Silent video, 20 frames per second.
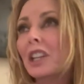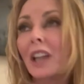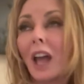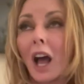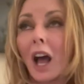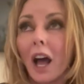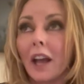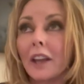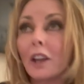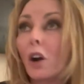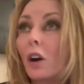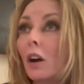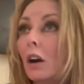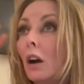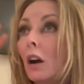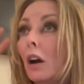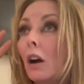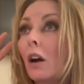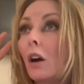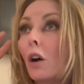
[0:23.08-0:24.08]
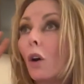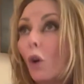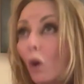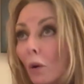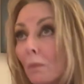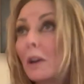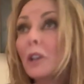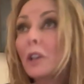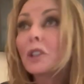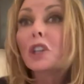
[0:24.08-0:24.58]
and I,
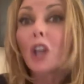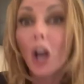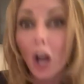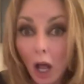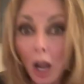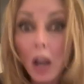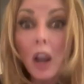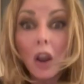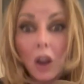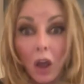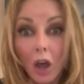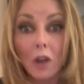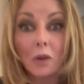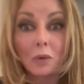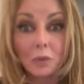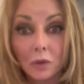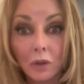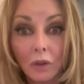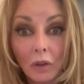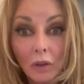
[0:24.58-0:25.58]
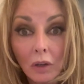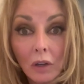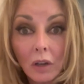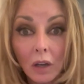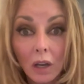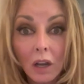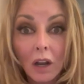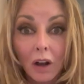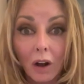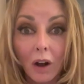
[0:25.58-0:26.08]
almost alone
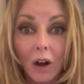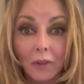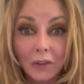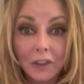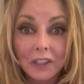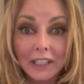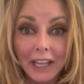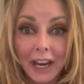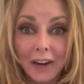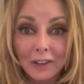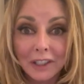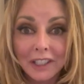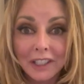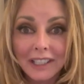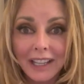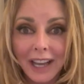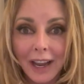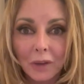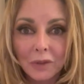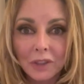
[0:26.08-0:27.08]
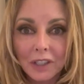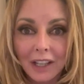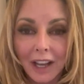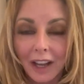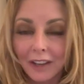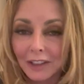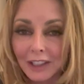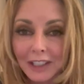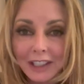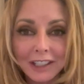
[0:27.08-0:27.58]
on the terrace
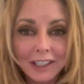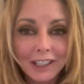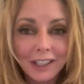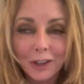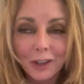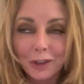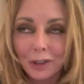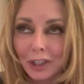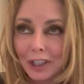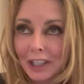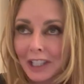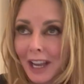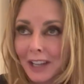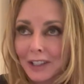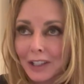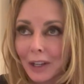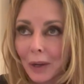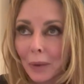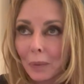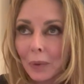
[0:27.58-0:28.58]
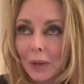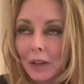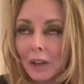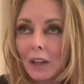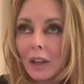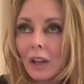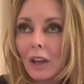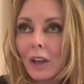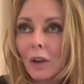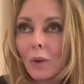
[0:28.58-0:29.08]
outside, it's such a setup.
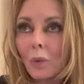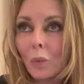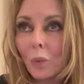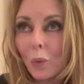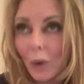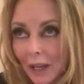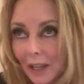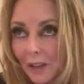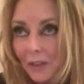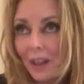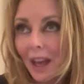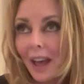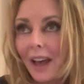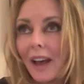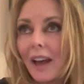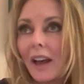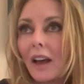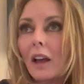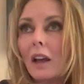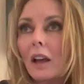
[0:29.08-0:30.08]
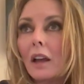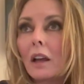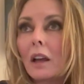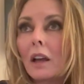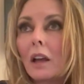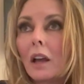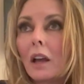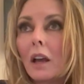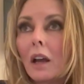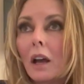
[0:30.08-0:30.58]
We're there,
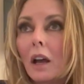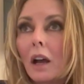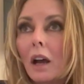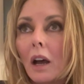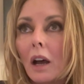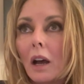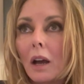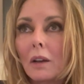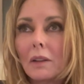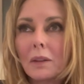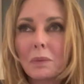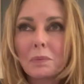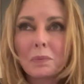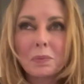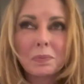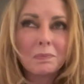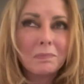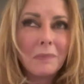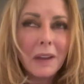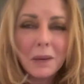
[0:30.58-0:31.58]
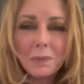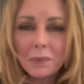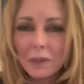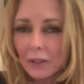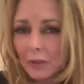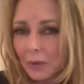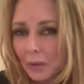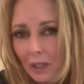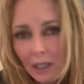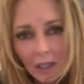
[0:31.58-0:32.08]
uh, maybe
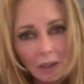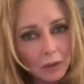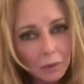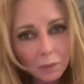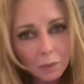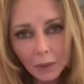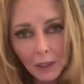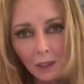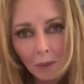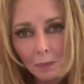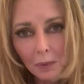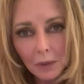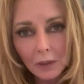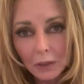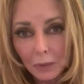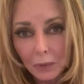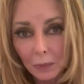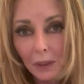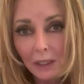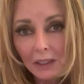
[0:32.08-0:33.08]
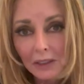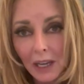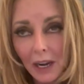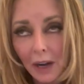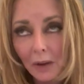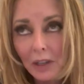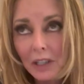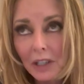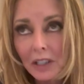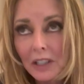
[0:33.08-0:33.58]
three other people, it's big
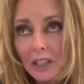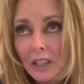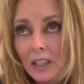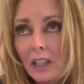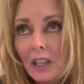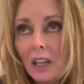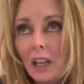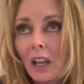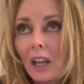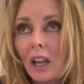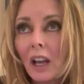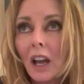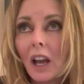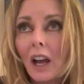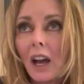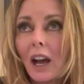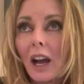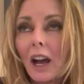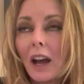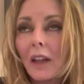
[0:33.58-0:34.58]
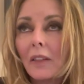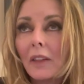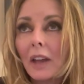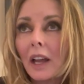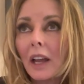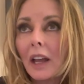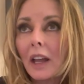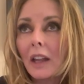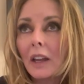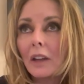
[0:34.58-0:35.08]
terrace. And
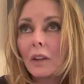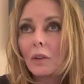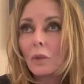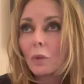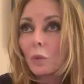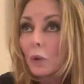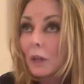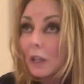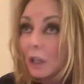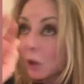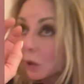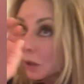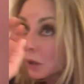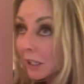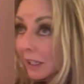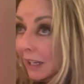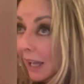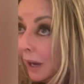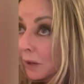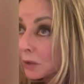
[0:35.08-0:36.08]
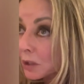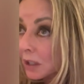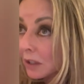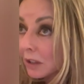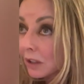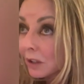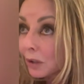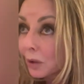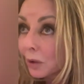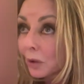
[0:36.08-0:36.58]
then we're looking out at
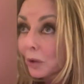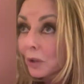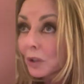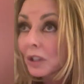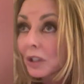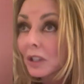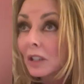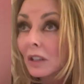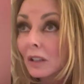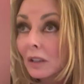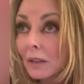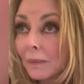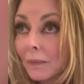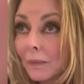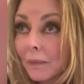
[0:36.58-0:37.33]
the course,